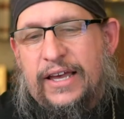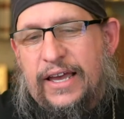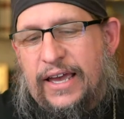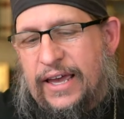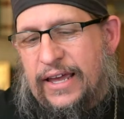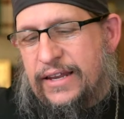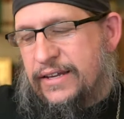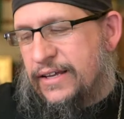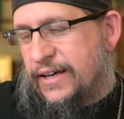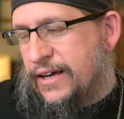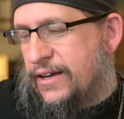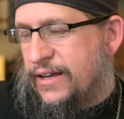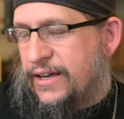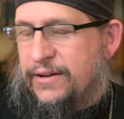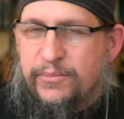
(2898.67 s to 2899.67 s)
and
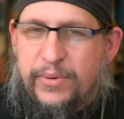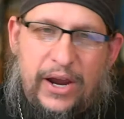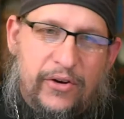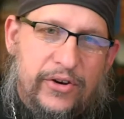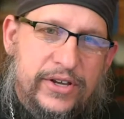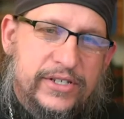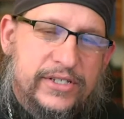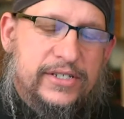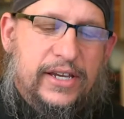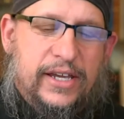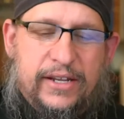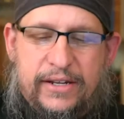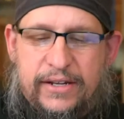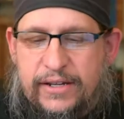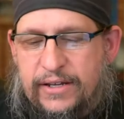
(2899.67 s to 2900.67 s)
uh, and Paris
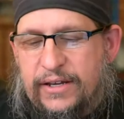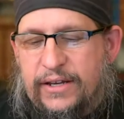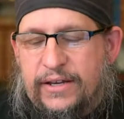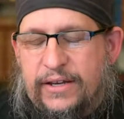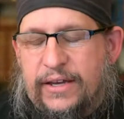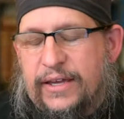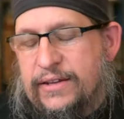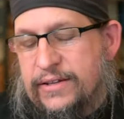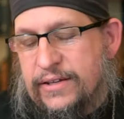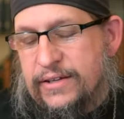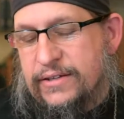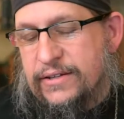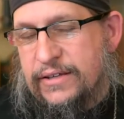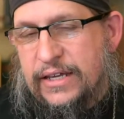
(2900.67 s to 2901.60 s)
and uh, and uh,